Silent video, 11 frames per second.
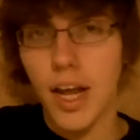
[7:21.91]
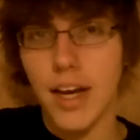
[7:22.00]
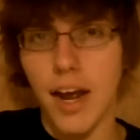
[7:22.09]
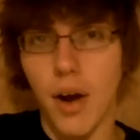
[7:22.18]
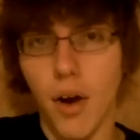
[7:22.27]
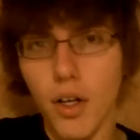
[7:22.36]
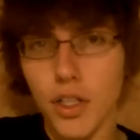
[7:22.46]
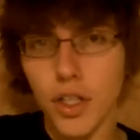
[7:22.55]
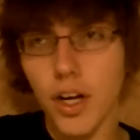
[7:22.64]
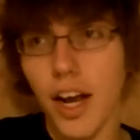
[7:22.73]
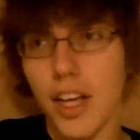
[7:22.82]
Now,
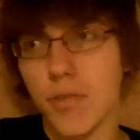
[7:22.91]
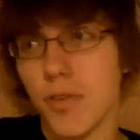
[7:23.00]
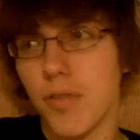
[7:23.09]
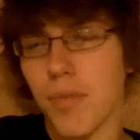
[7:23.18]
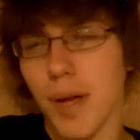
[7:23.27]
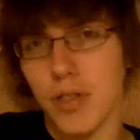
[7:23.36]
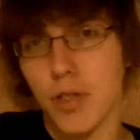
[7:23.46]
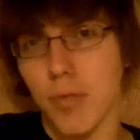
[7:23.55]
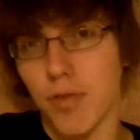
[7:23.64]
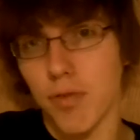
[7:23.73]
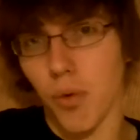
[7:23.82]
Archer, as we've mentioned
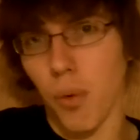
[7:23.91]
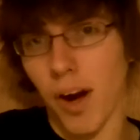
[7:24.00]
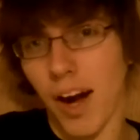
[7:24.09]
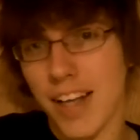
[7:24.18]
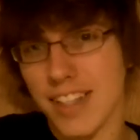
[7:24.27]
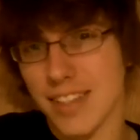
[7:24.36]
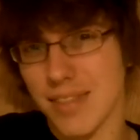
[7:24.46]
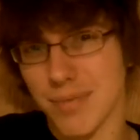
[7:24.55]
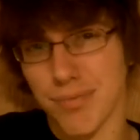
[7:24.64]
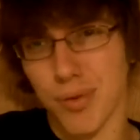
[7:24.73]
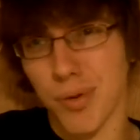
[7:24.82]
before, has
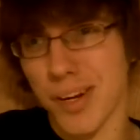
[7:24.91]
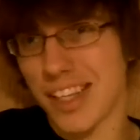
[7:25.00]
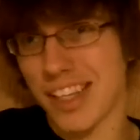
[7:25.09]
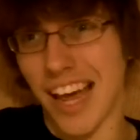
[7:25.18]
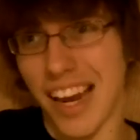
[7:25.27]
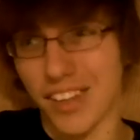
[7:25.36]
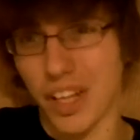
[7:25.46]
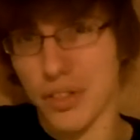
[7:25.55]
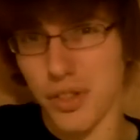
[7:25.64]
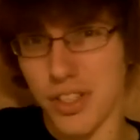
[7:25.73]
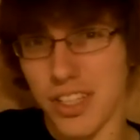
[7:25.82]
pretty
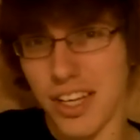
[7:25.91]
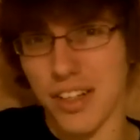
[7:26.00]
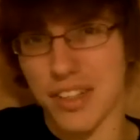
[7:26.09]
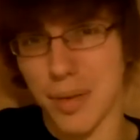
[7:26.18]
lackluster skills.